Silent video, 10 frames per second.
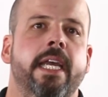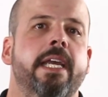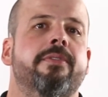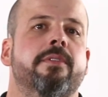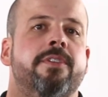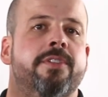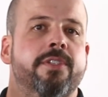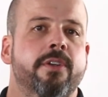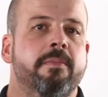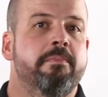If there's
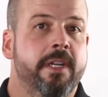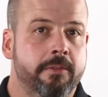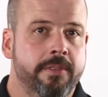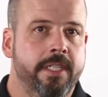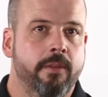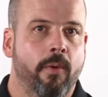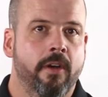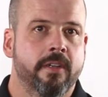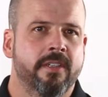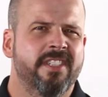certain minerals in the
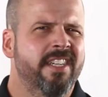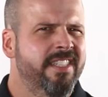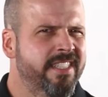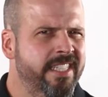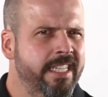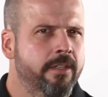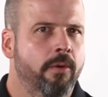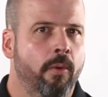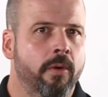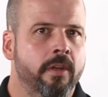water, such as zinc
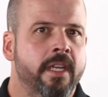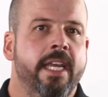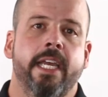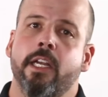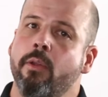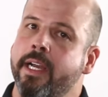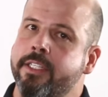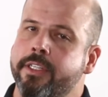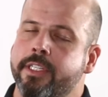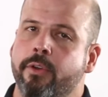or ore, it'll
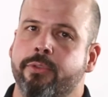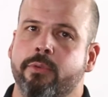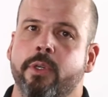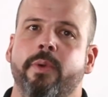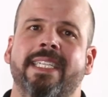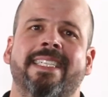actually go through and